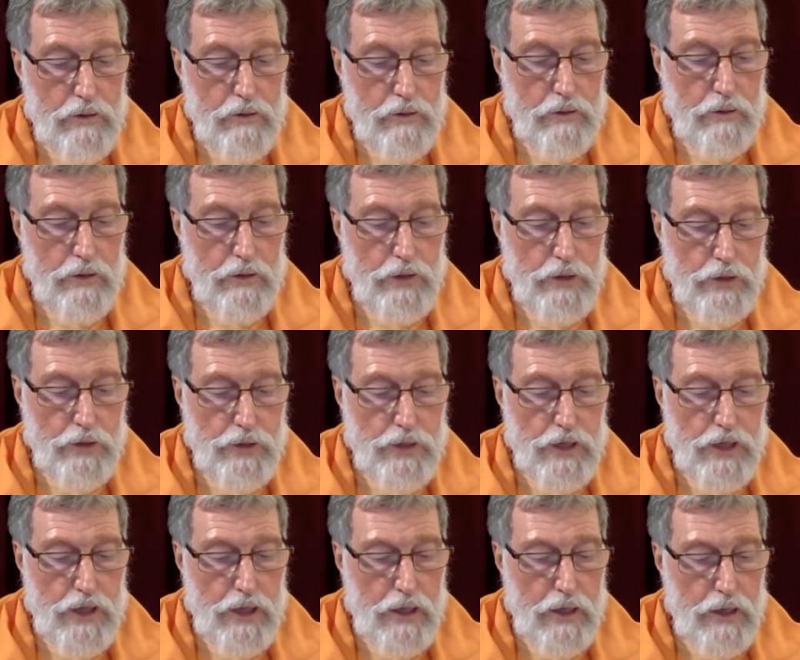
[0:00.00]
The
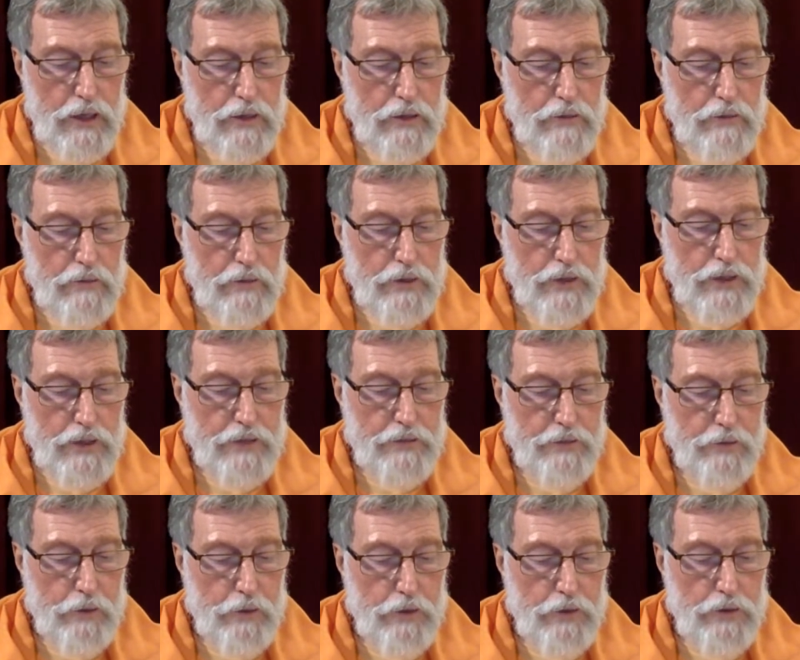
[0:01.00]
duty which has
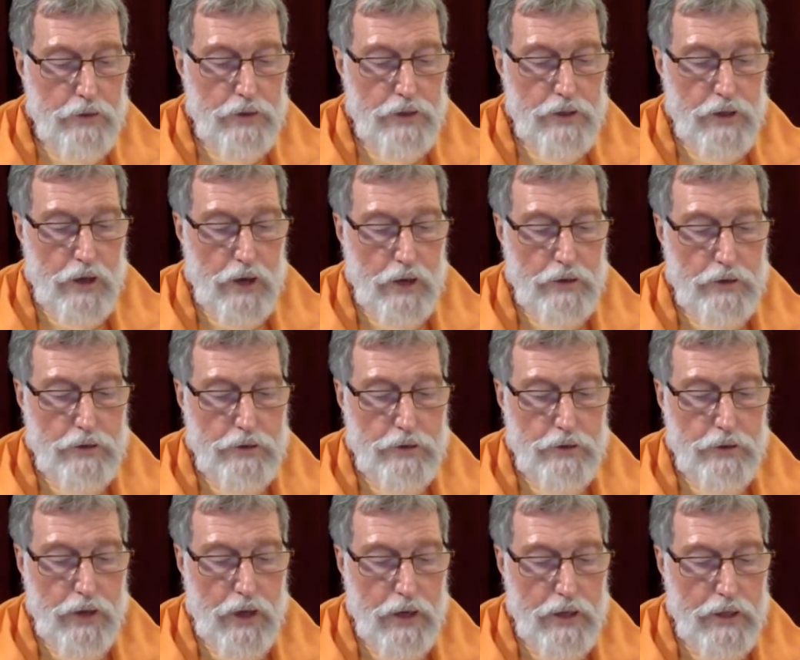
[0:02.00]
fallen to his lot, to
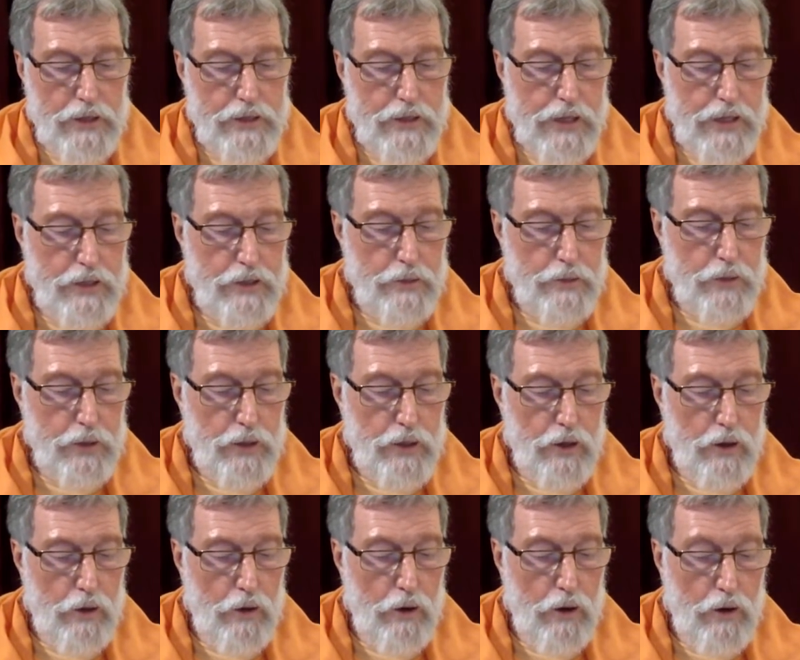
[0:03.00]
the unattached worker,
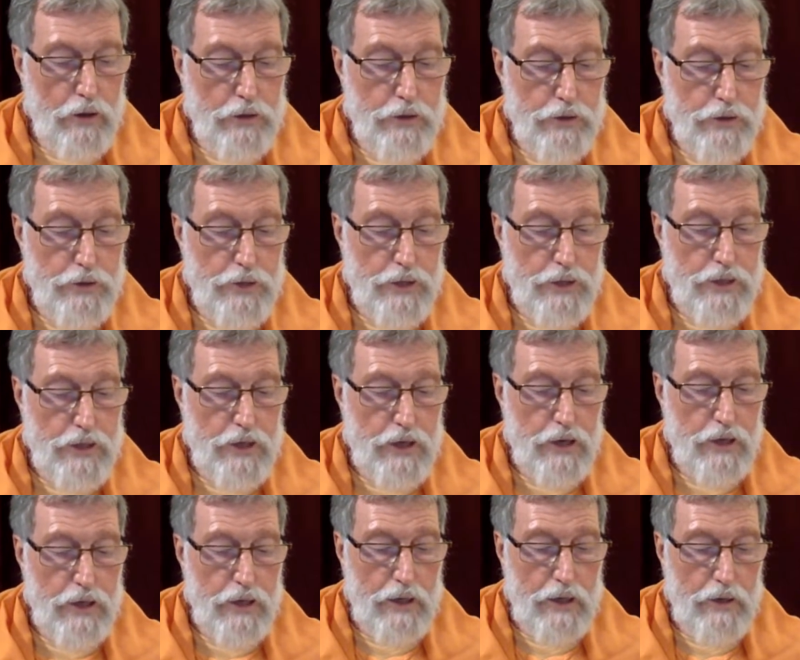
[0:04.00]
all duties
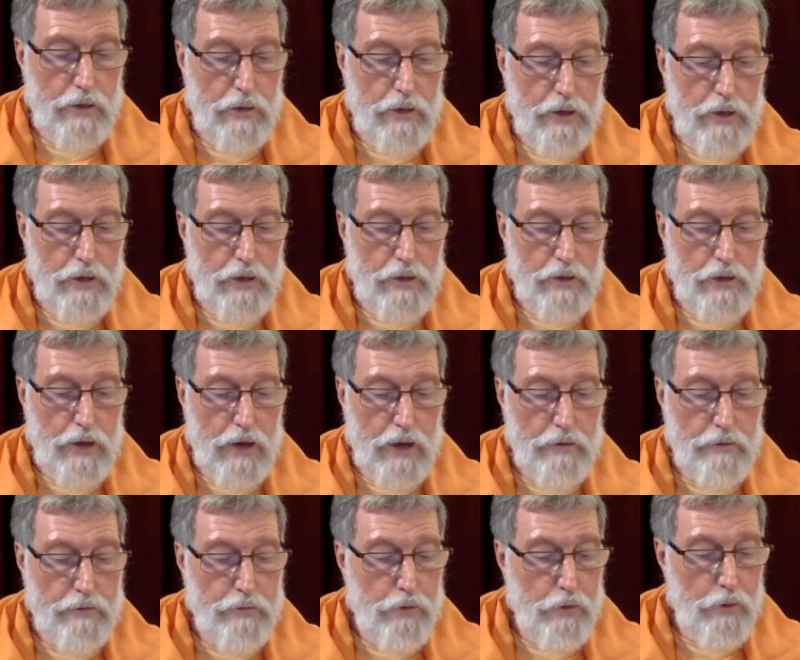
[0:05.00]
are equally good
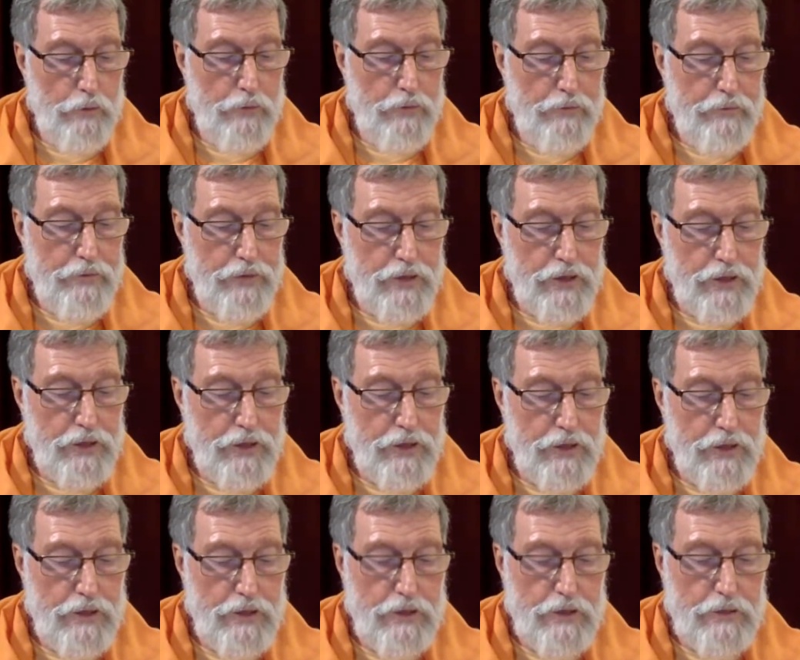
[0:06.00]
and form efficient
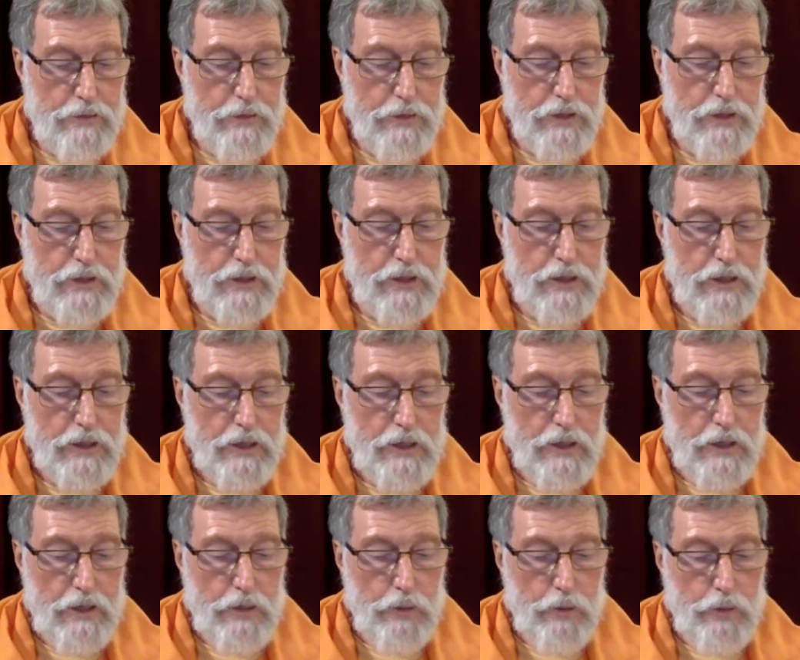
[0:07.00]
instruments
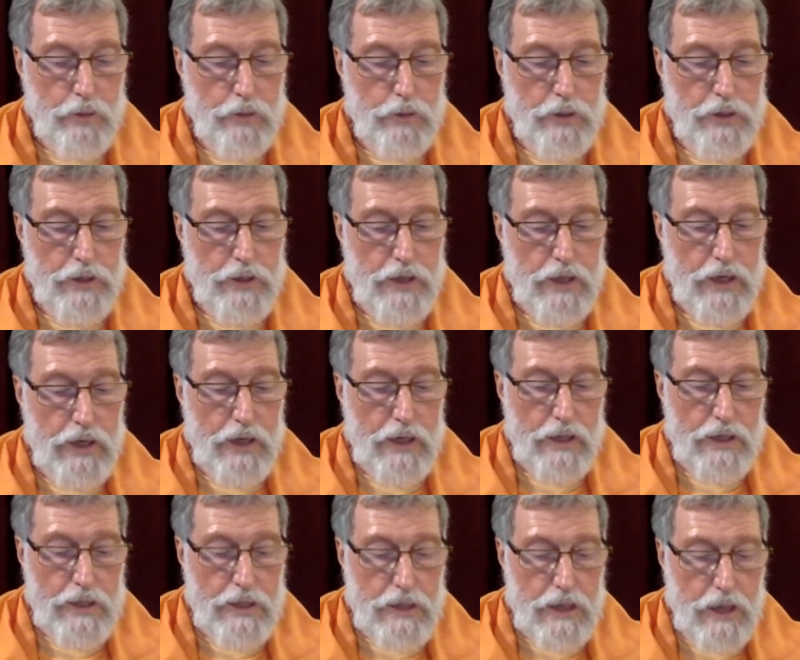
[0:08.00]
with which
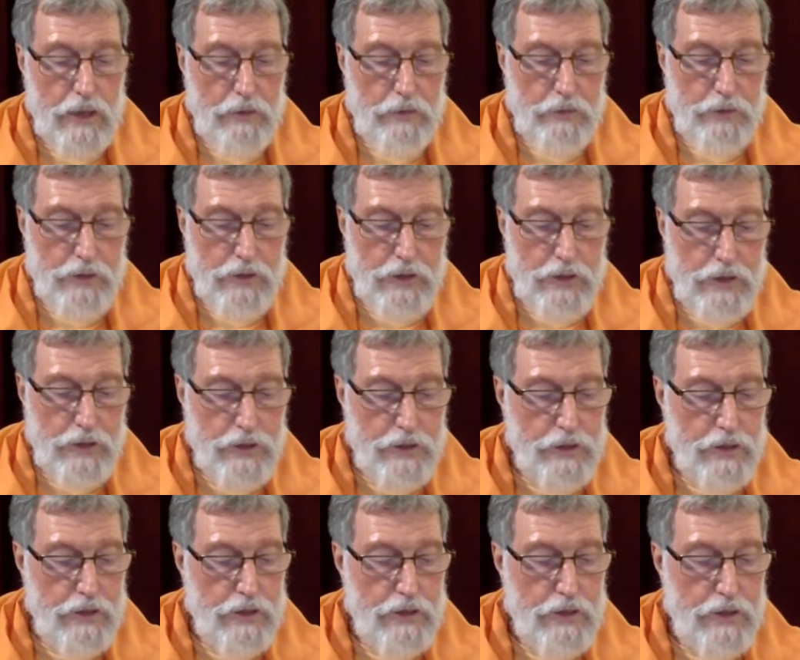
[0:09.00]
selfishness
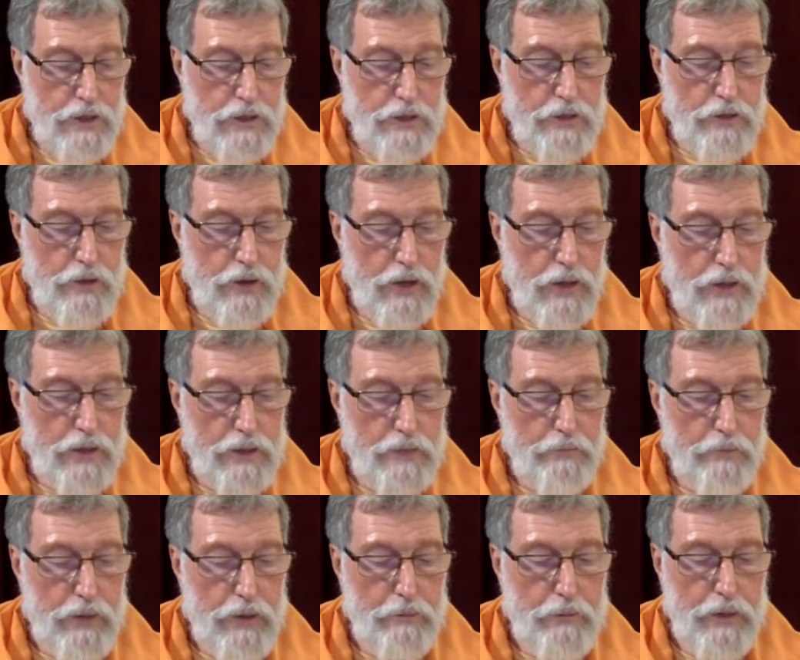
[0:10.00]
and sensuality
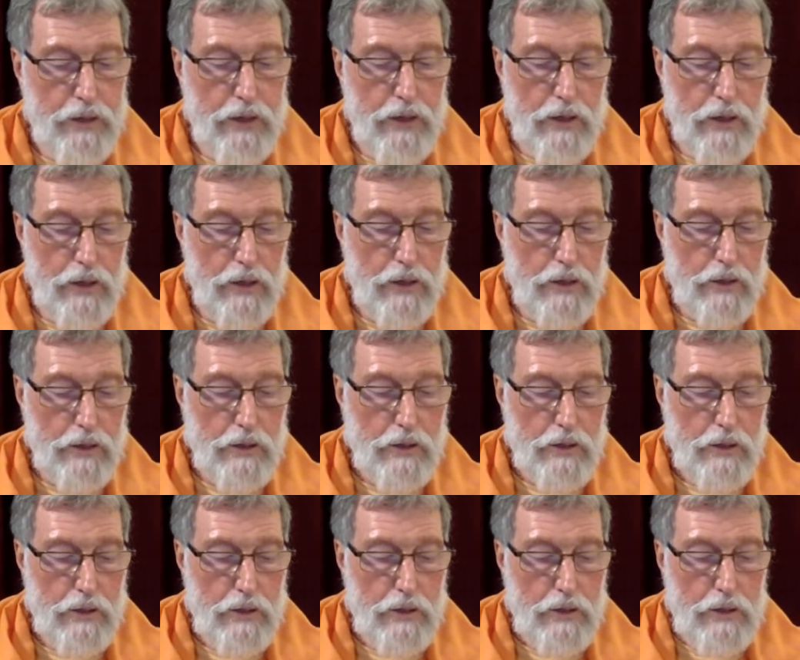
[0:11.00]
may be killed
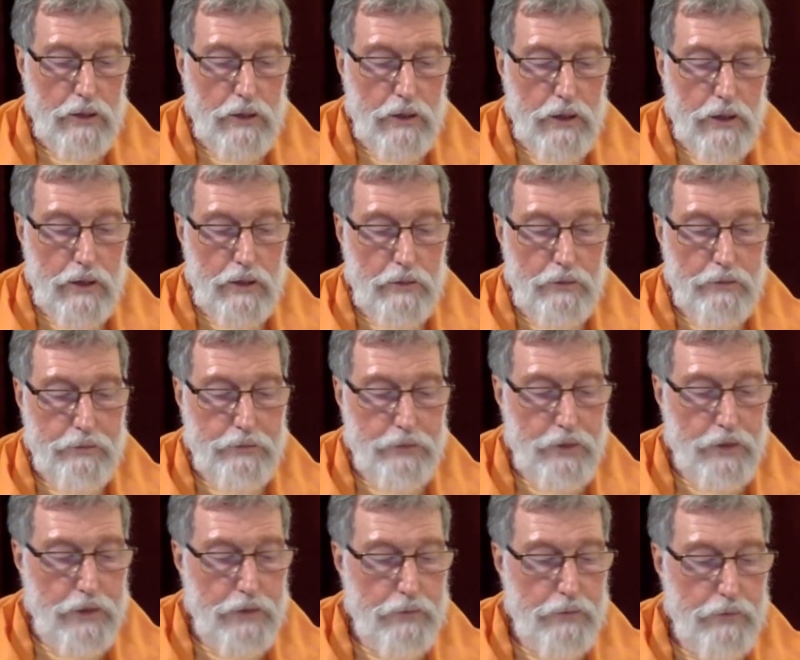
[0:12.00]
and the
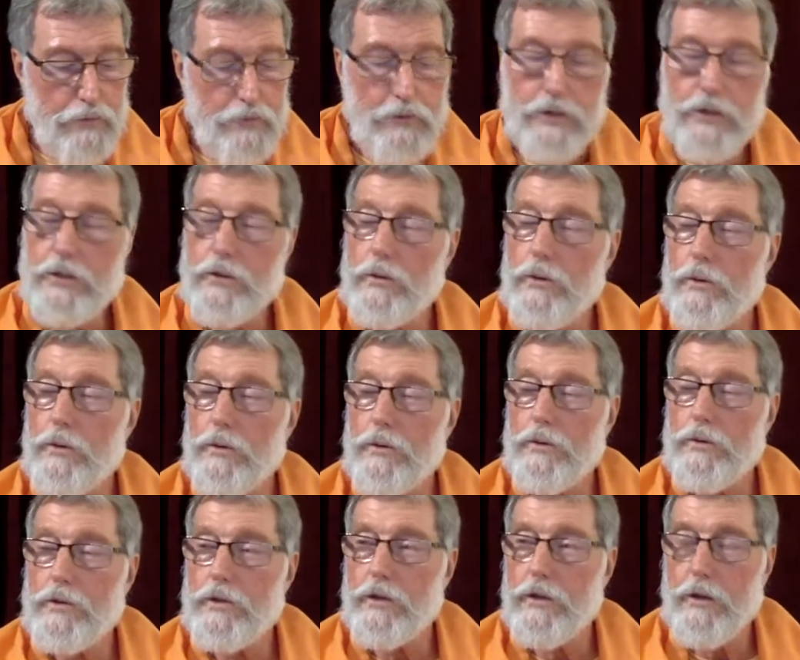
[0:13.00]
freedom of the soul
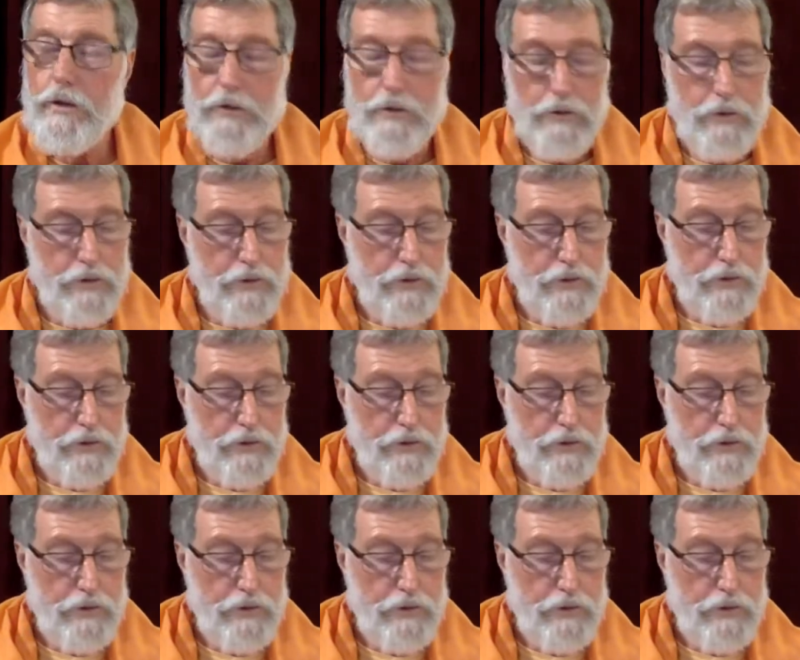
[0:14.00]
secured.